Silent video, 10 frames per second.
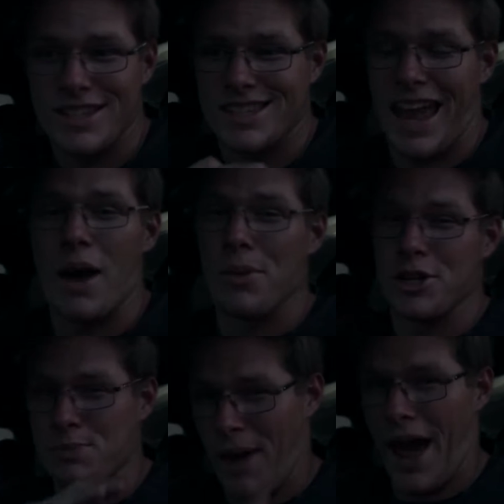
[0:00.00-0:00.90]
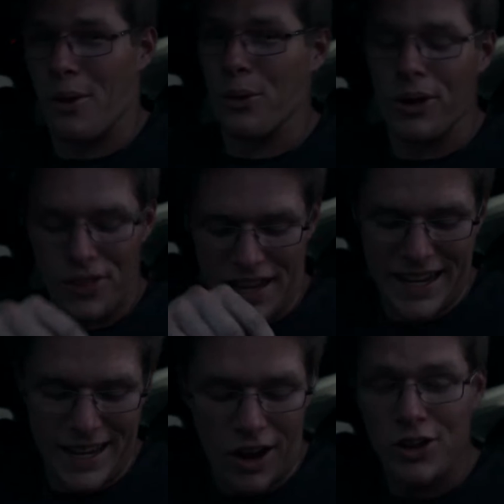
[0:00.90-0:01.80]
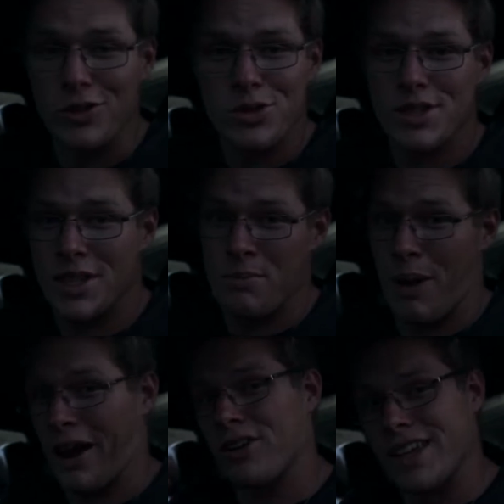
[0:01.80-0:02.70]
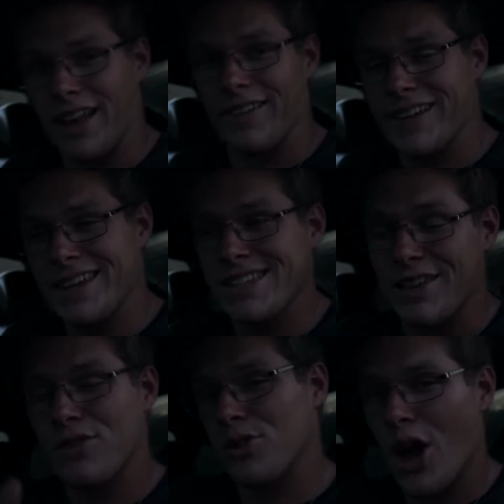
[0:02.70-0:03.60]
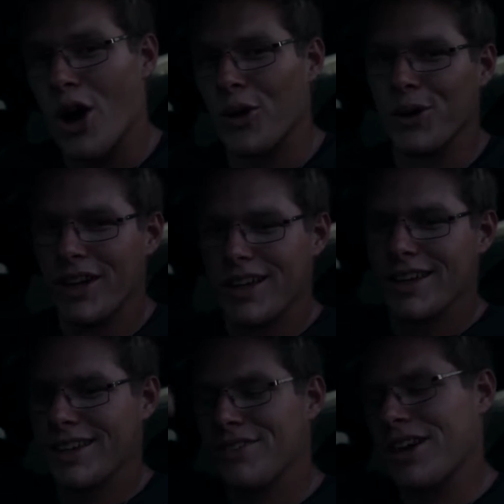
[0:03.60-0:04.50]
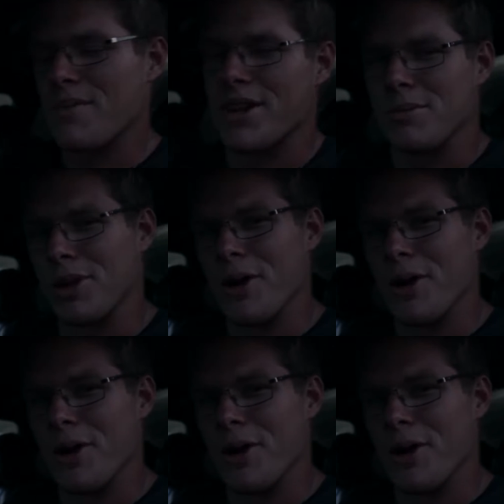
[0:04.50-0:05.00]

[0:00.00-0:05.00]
as to how much power the neon uses compared to LEDs. If you know, leave a comment down below.